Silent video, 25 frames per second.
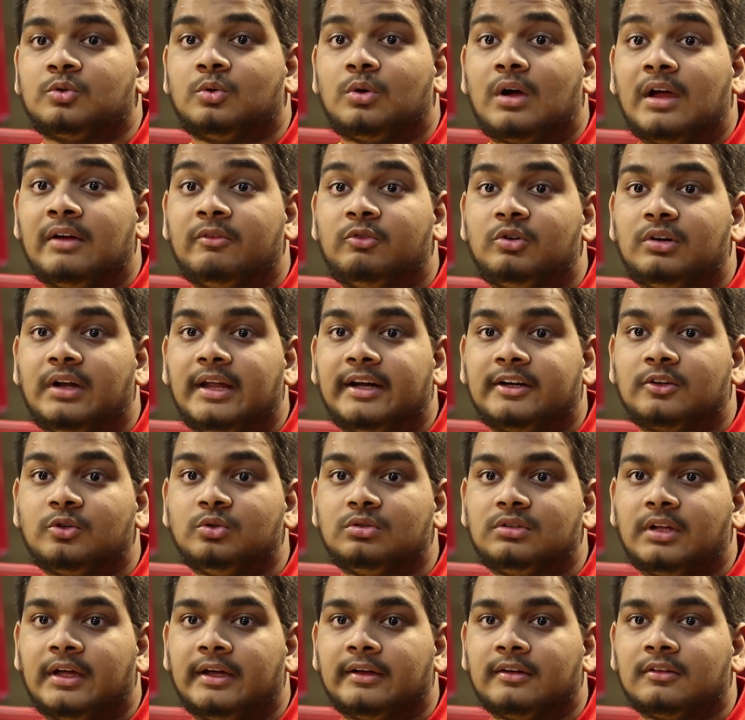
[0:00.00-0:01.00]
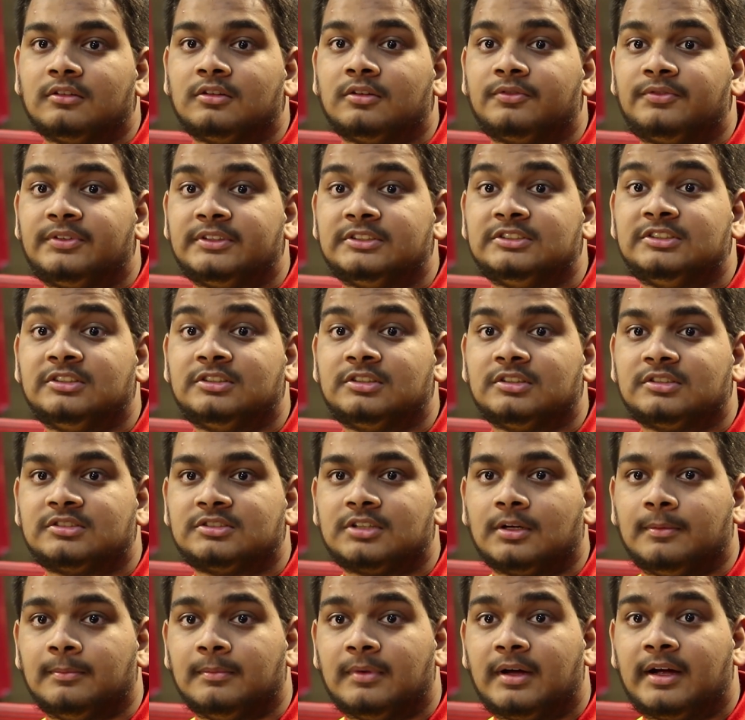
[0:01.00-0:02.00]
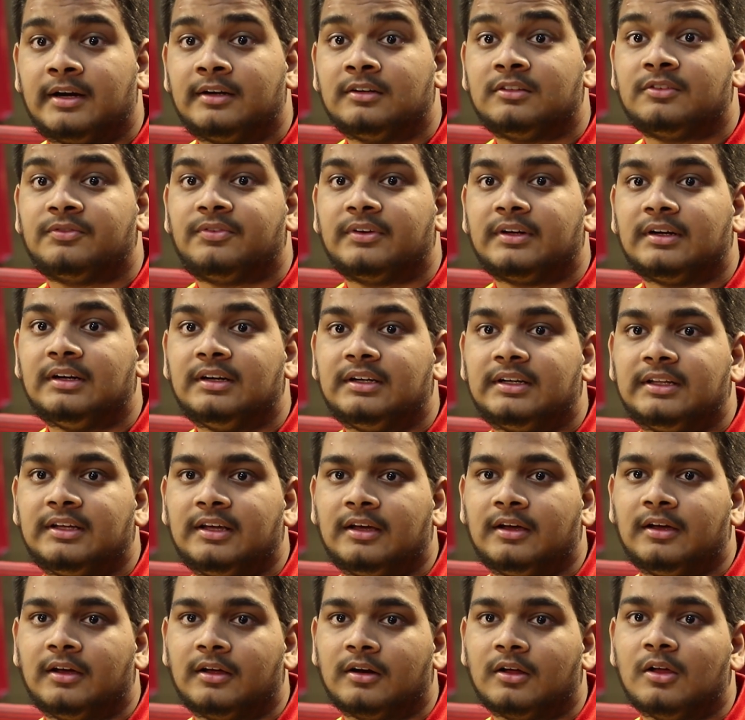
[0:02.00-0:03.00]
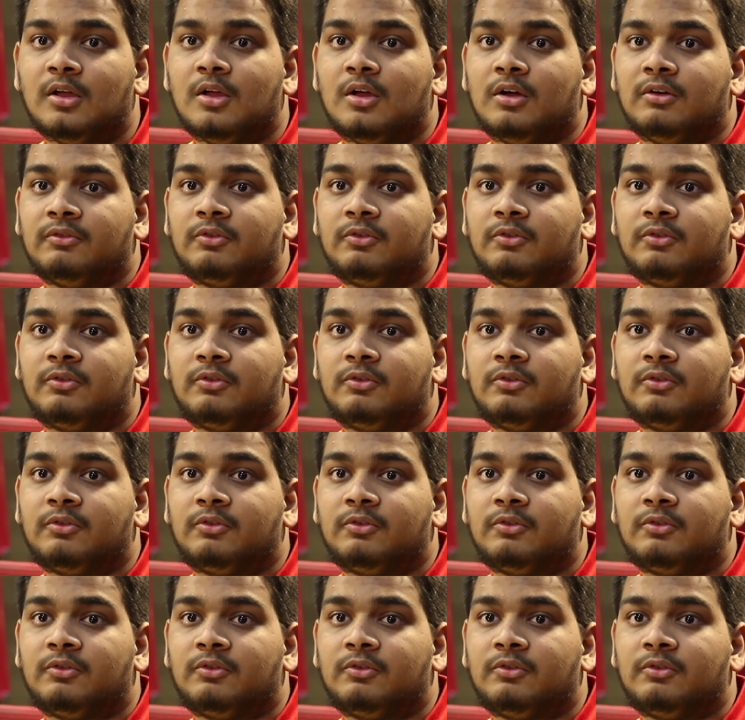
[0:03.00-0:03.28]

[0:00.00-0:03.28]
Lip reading: So I would like to thank the FIITJEE system and the faculty here